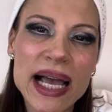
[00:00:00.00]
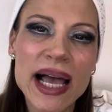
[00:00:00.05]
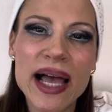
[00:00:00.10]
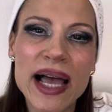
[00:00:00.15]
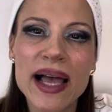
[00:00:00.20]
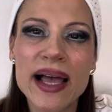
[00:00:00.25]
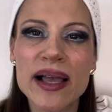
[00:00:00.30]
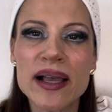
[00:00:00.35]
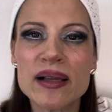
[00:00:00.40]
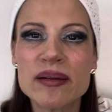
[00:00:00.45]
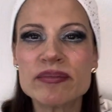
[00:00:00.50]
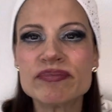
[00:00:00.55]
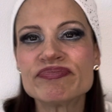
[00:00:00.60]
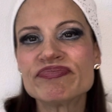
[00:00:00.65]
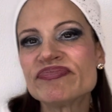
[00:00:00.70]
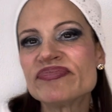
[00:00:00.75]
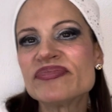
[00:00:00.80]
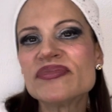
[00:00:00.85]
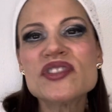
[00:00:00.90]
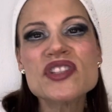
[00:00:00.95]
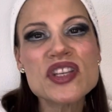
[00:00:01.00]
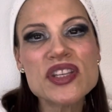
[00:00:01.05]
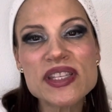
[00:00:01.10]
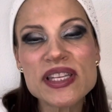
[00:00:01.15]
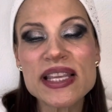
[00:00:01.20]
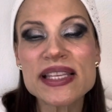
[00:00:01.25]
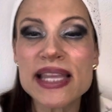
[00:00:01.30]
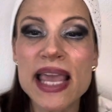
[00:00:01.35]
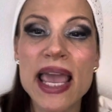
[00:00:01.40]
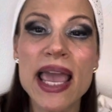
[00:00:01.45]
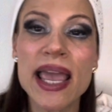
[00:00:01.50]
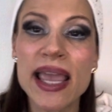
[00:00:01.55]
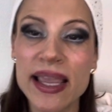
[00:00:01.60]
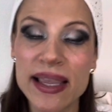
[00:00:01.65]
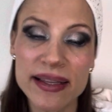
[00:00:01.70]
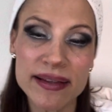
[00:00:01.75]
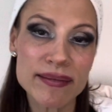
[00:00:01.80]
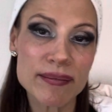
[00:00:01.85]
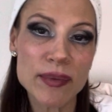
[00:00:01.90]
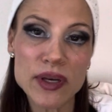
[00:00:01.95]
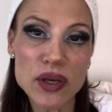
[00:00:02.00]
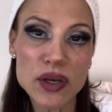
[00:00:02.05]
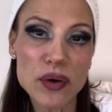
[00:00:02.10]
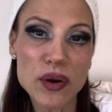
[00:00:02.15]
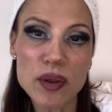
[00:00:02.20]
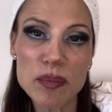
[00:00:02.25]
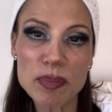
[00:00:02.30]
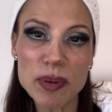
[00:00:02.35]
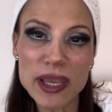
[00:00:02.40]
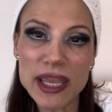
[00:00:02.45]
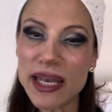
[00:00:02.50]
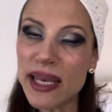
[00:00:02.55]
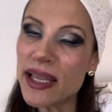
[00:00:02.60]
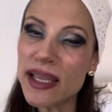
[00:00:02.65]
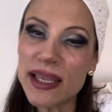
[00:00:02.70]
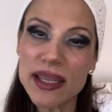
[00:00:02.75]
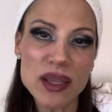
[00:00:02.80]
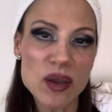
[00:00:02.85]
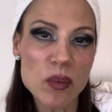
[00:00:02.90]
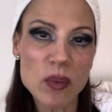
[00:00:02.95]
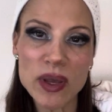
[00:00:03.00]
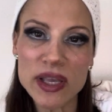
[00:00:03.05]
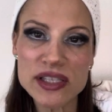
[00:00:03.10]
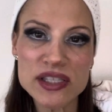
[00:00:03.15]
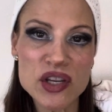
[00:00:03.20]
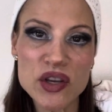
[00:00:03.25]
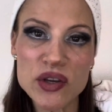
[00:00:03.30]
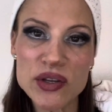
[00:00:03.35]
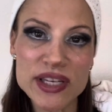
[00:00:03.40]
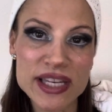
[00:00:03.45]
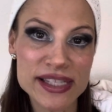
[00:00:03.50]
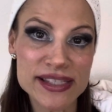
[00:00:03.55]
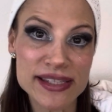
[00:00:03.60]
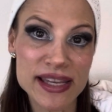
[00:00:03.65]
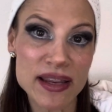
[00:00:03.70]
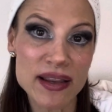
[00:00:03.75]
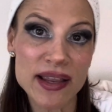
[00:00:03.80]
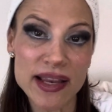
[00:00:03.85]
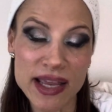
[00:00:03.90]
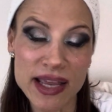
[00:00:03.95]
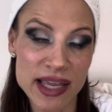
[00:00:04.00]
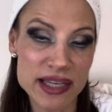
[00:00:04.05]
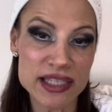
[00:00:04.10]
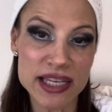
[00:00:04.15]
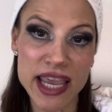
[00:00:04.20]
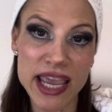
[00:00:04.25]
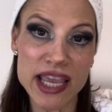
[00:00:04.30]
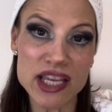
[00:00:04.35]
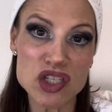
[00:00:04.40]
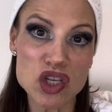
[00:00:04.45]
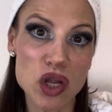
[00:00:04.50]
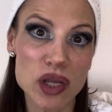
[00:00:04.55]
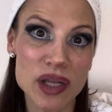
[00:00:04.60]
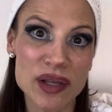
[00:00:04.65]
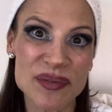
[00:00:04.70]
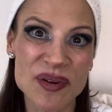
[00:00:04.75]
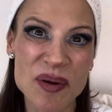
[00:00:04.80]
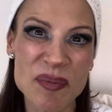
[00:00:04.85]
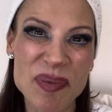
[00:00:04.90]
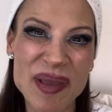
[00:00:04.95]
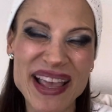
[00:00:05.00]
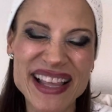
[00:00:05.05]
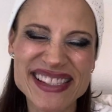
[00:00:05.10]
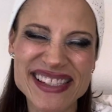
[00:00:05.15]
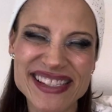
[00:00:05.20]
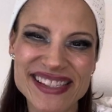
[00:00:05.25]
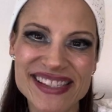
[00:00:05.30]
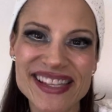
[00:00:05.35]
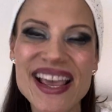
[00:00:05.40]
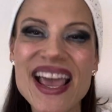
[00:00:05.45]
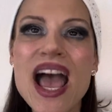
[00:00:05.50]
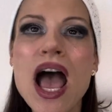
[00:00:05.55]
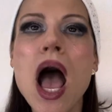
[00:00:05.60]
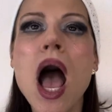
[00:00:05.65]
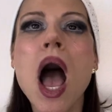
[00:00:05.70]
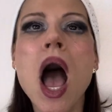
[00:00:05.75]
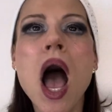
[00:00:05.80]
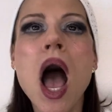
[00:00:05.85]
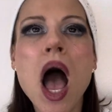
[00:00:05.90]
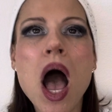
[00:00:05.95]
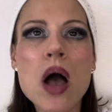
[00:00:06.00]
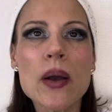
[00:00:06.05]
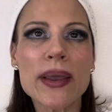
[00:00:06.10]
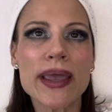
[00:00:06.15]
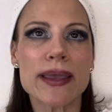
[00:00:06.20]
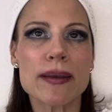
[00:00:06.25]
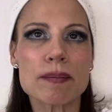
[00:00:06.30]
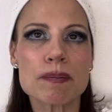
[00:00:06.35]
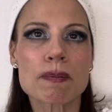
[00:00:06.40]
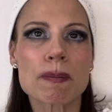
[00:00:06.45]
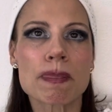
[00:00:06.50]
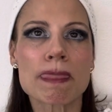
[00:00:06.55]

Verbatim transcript: Um, just cause hey, when you're competing, you, it's good to say, uh, to hedge all of your bets. Okay.